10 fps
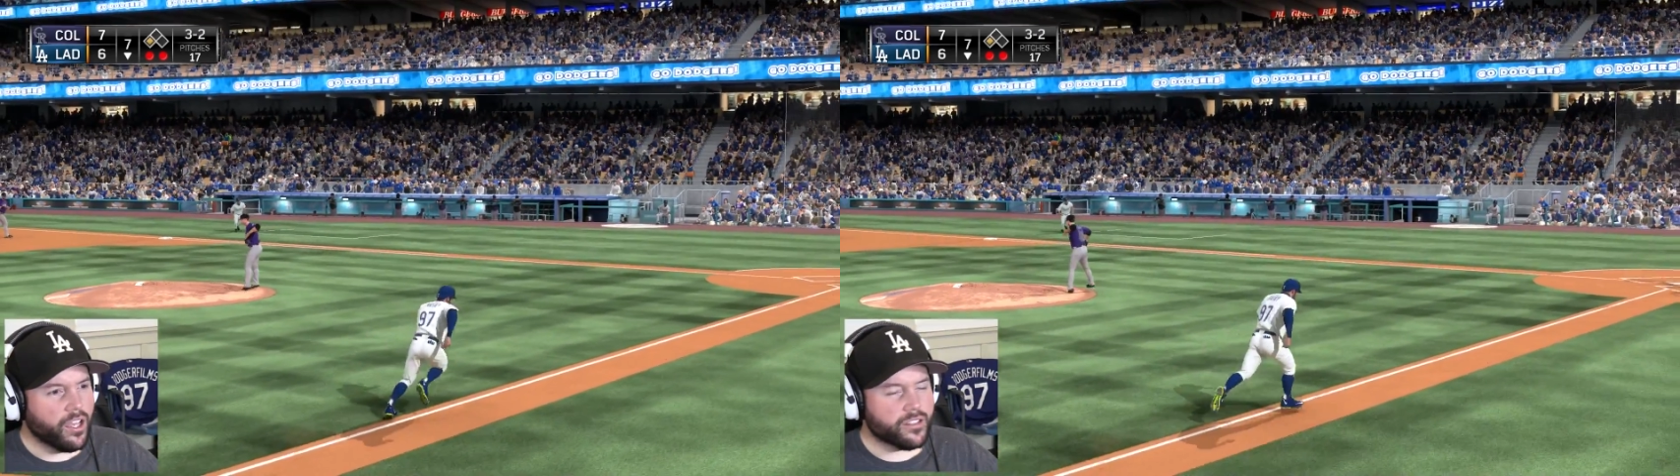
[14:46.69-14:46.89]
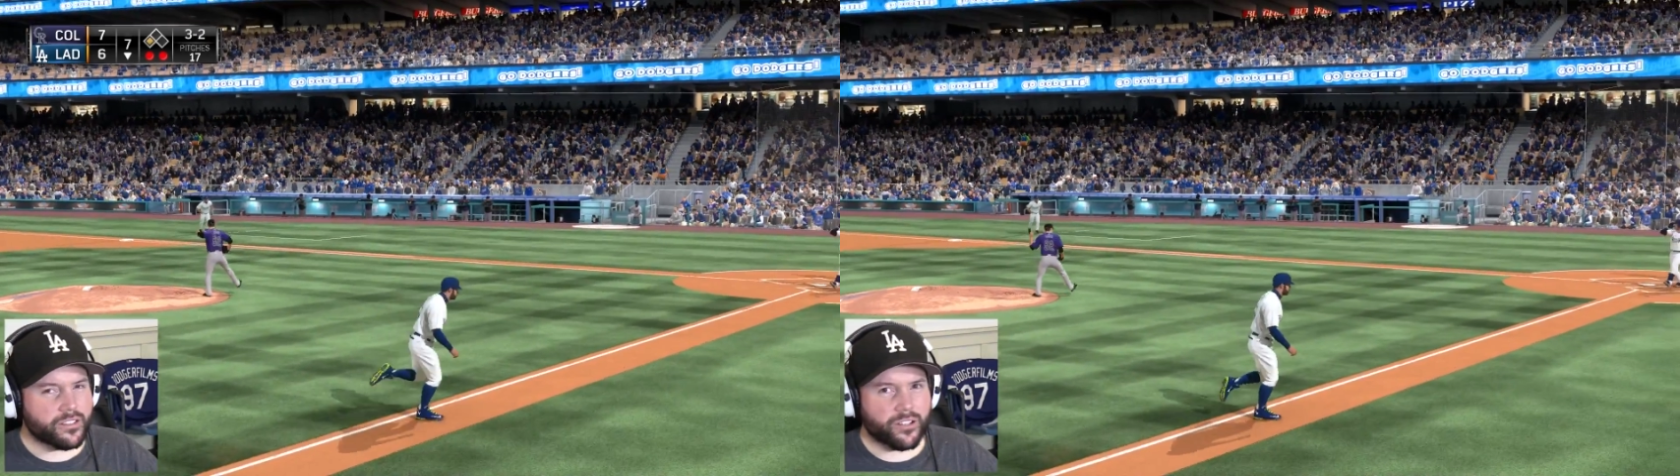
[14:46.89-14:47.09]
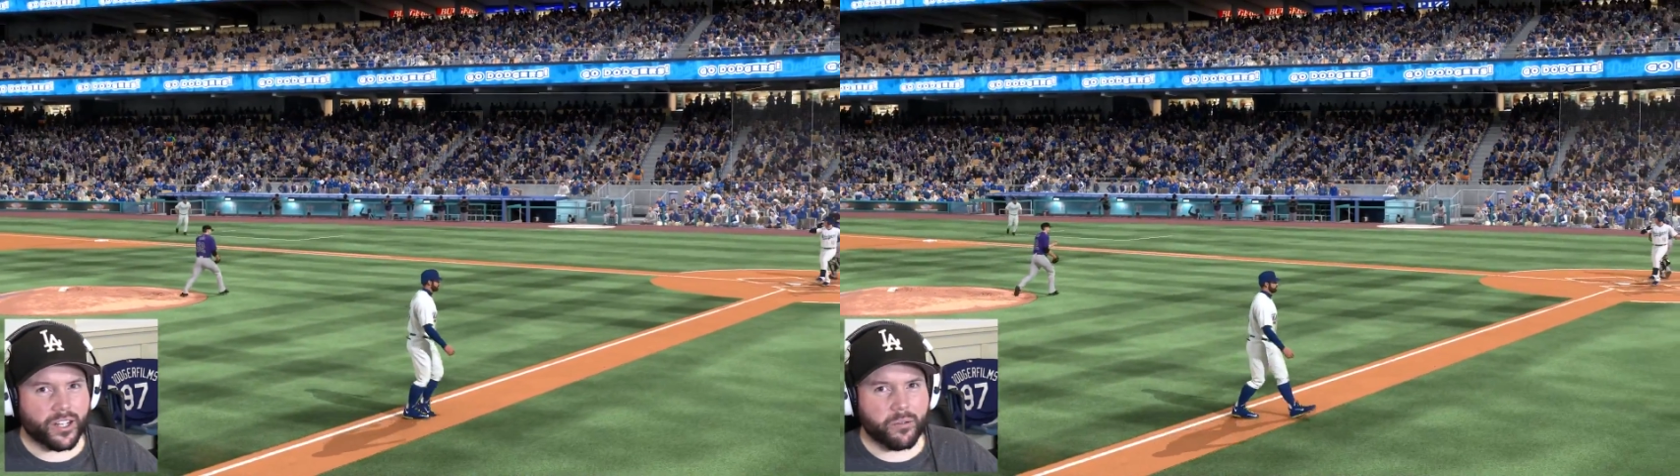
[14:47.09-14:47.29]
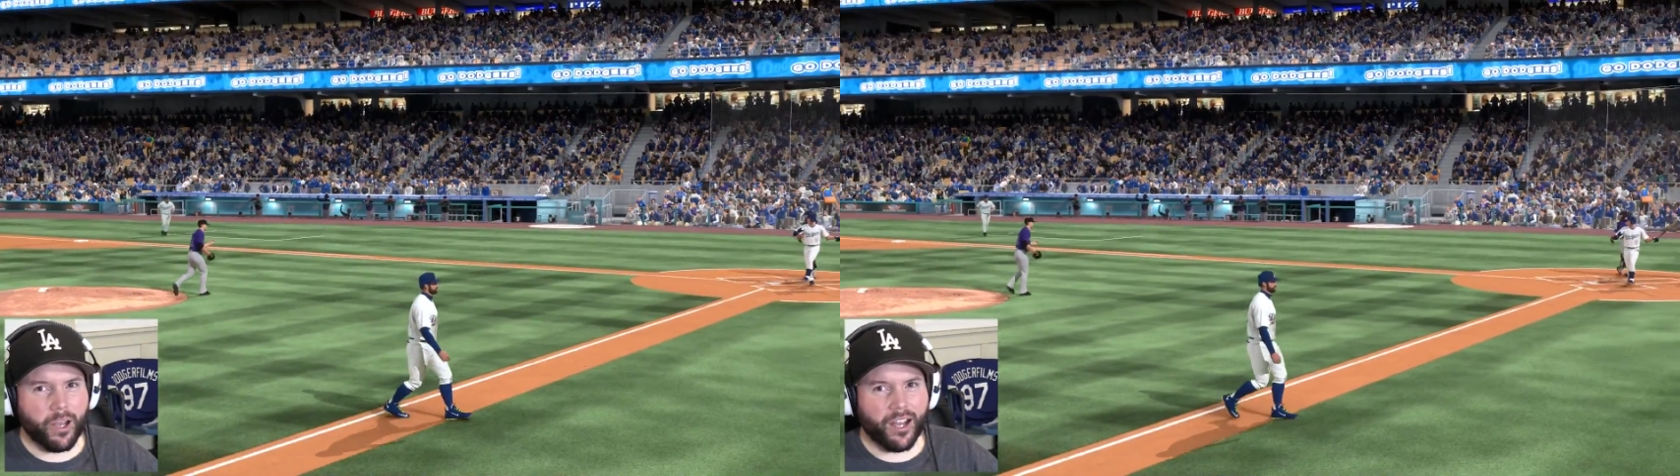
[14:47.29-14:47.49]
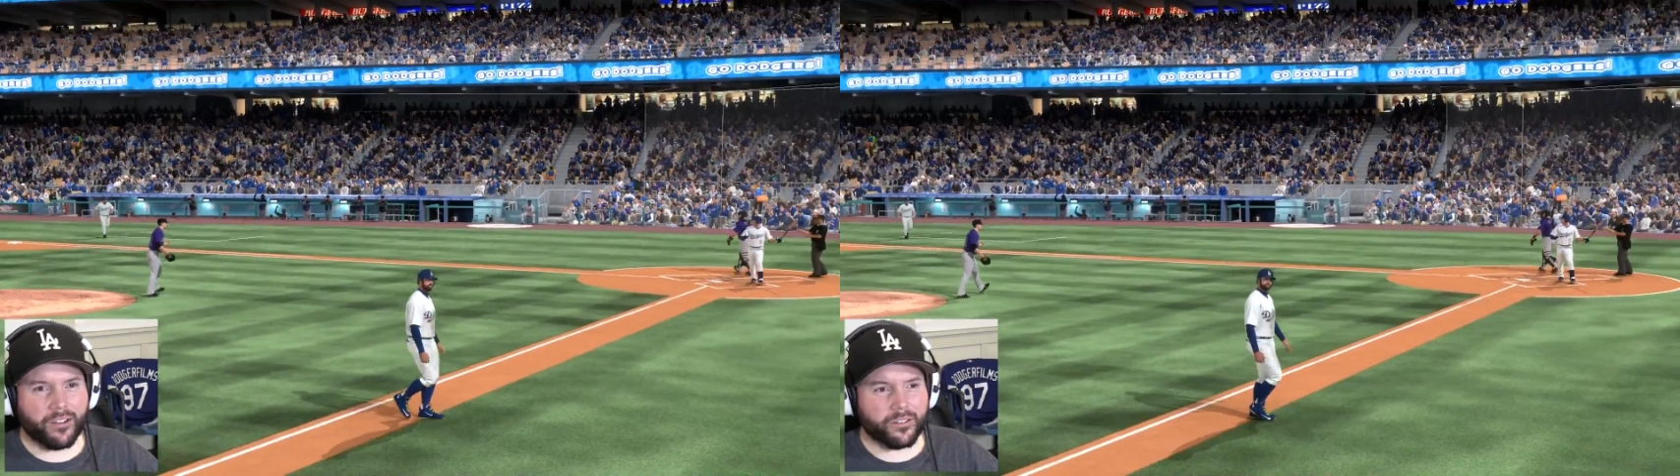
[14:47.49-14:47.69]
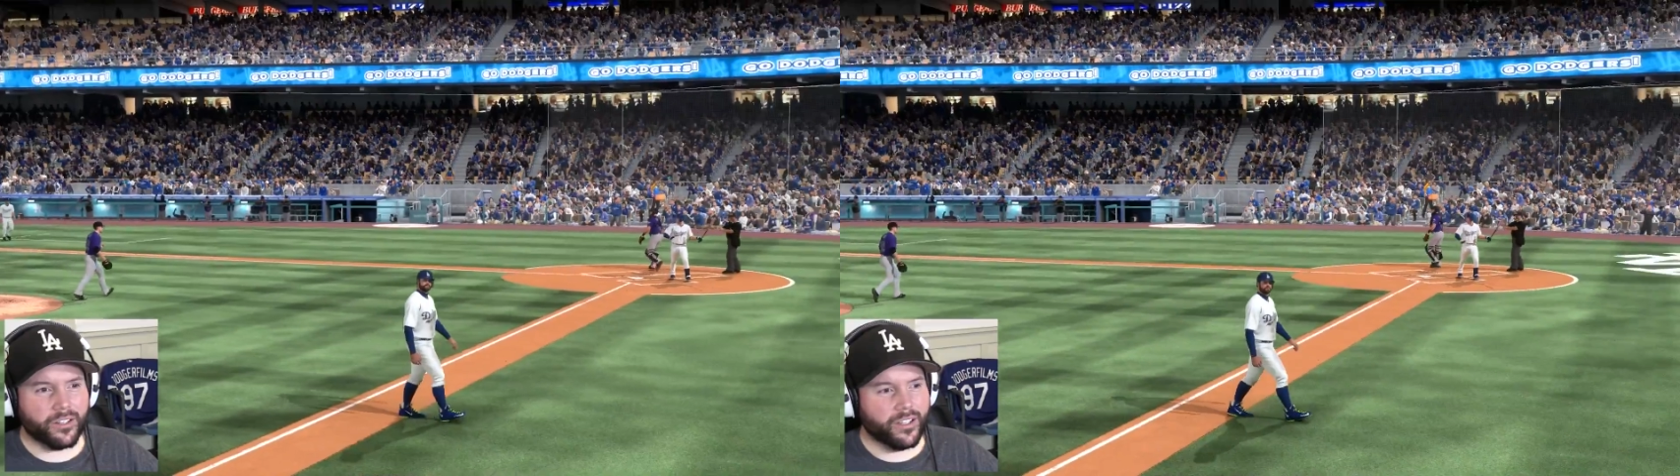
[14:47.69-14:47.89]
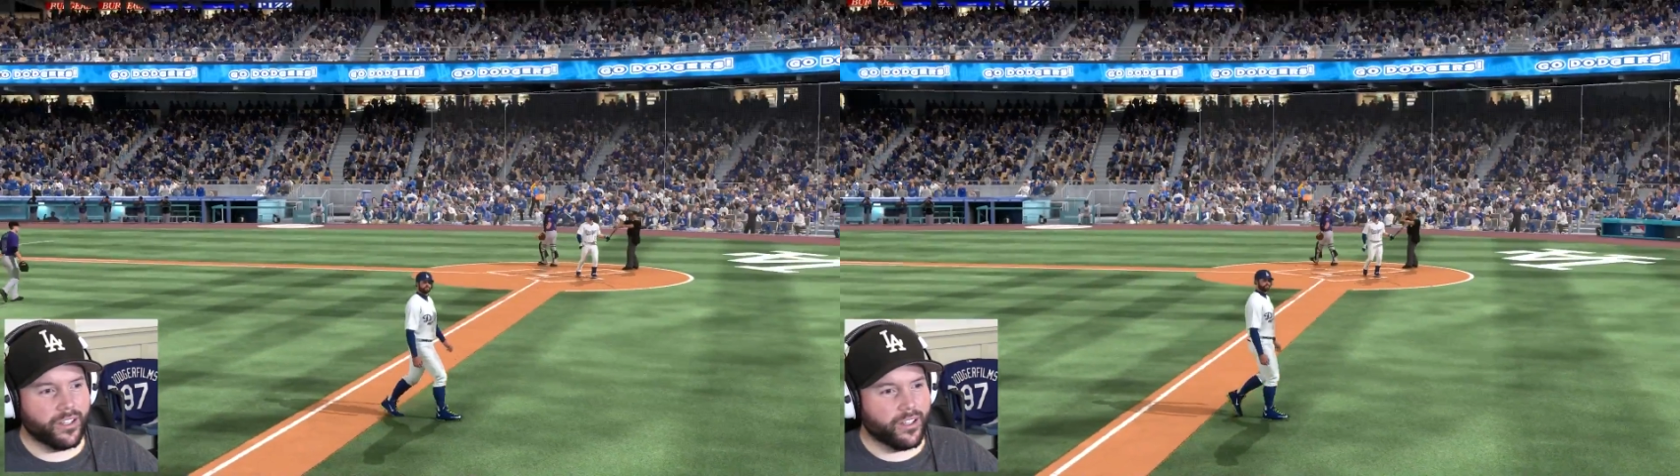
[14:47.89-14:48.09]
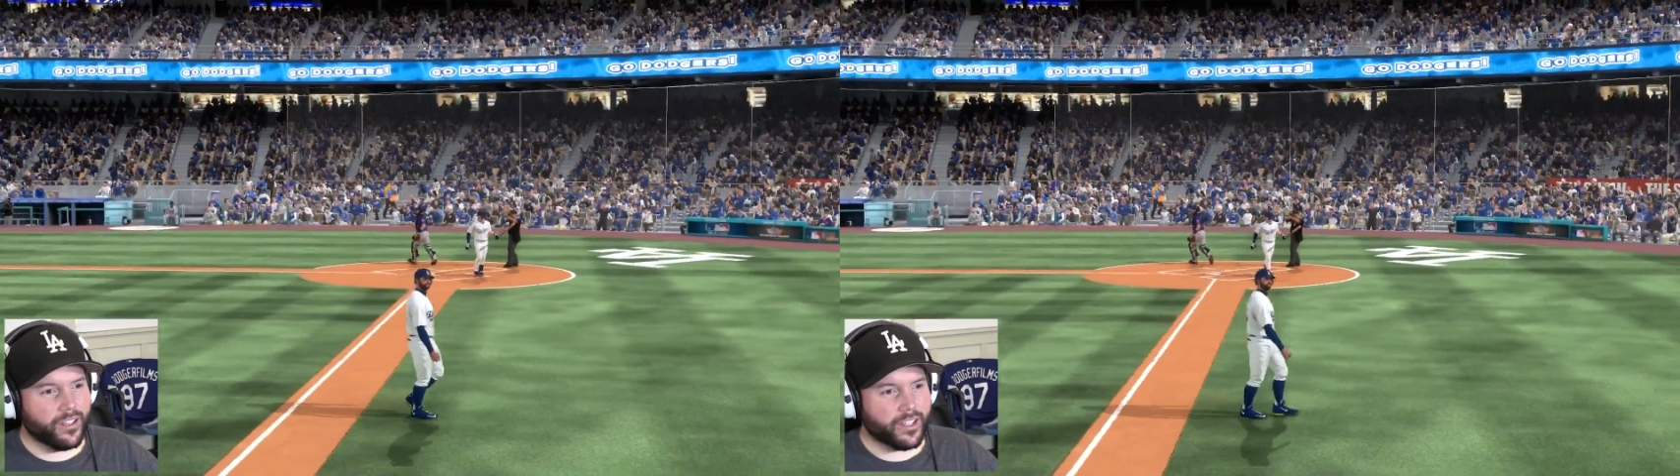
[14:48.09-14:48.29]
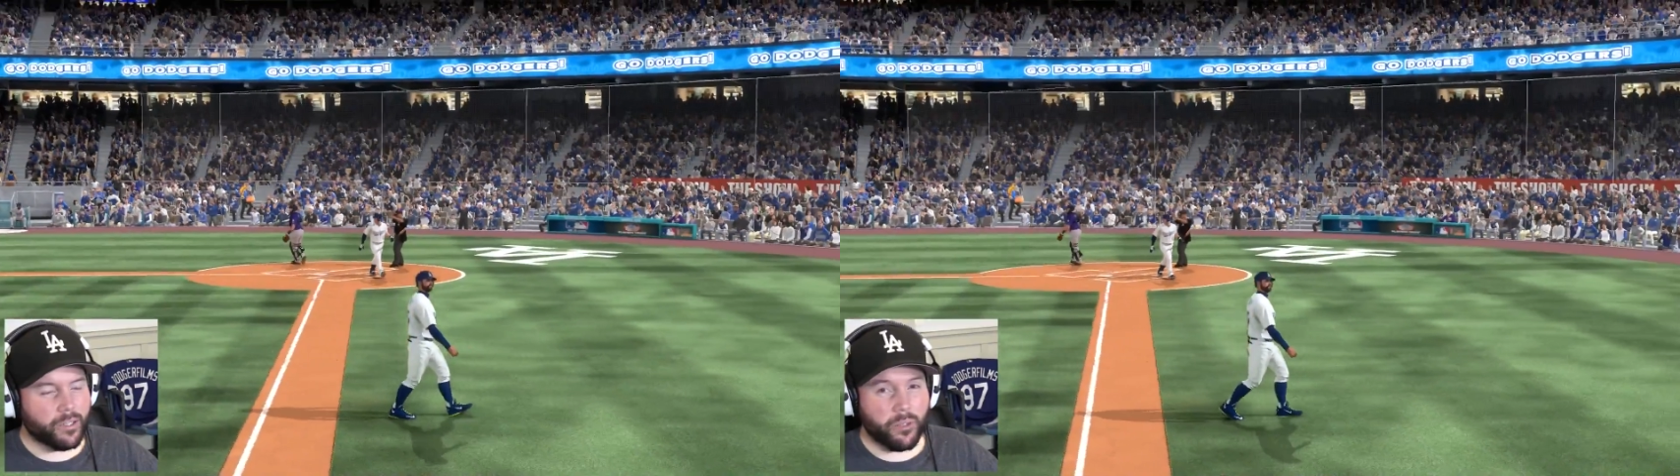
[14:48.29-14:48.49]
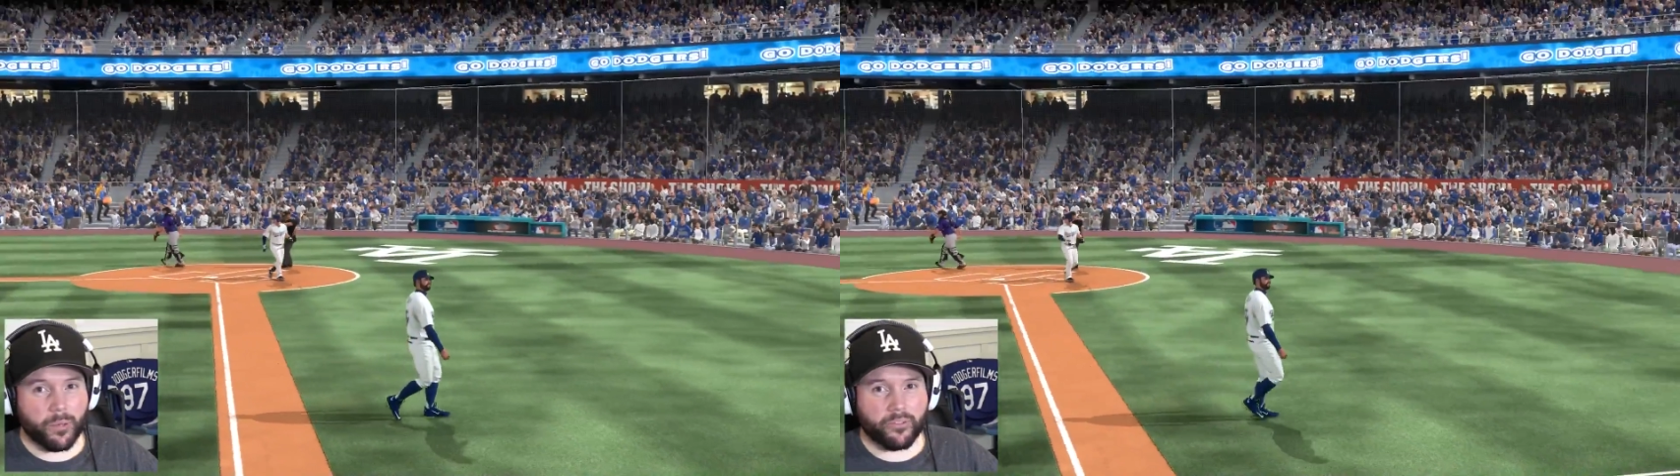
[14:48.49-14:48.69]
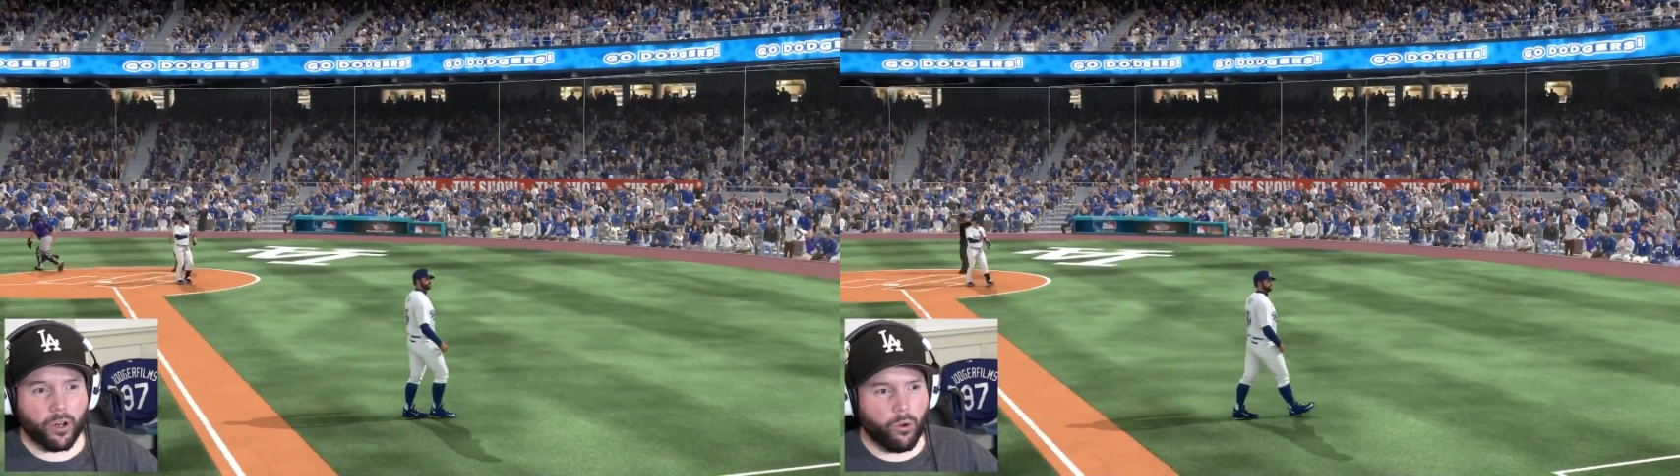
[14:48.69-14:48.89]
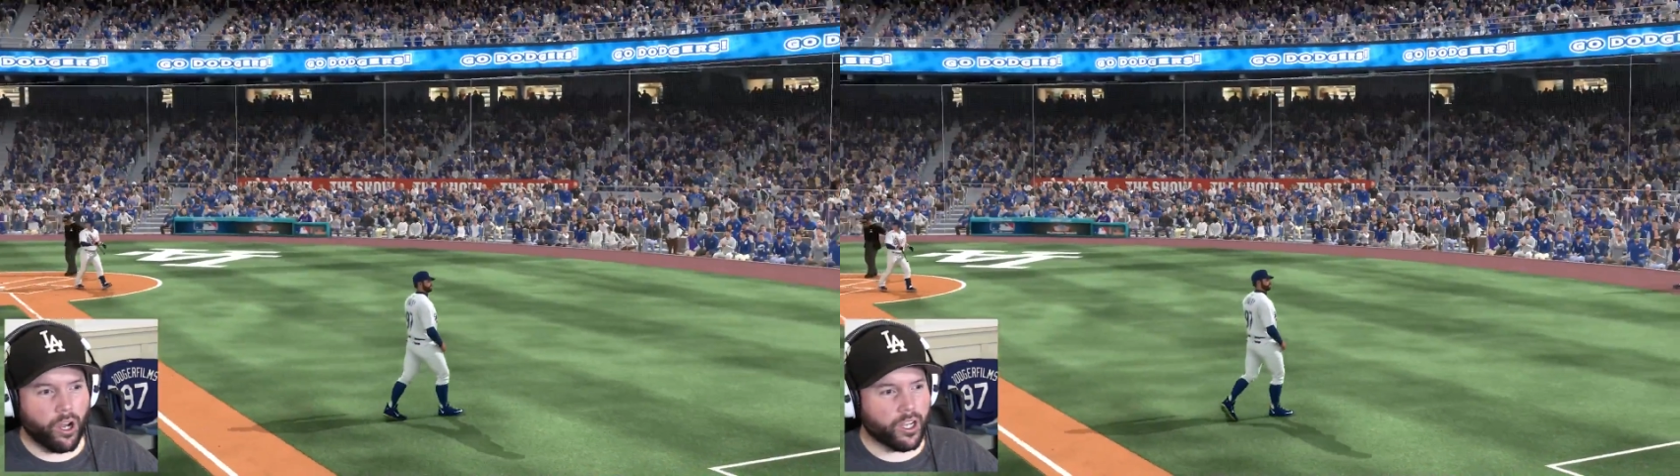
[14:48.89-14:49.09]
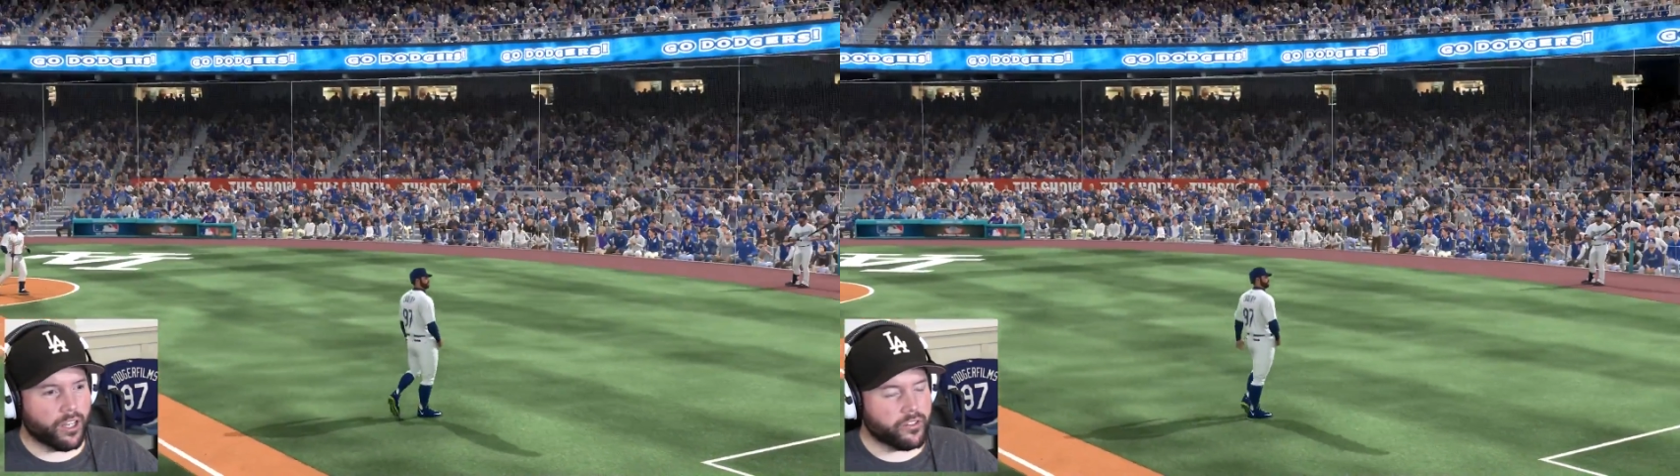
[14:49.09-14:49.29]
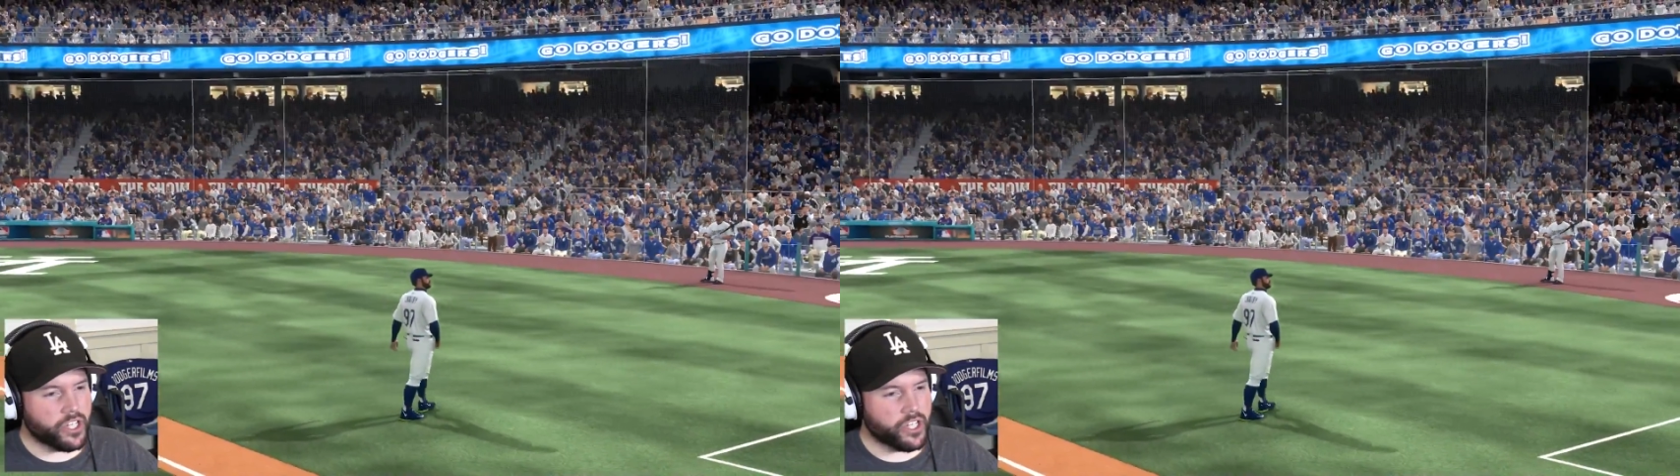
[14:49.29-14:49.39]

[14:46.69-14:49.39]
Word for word: Struck him out. Give me up for a walk-off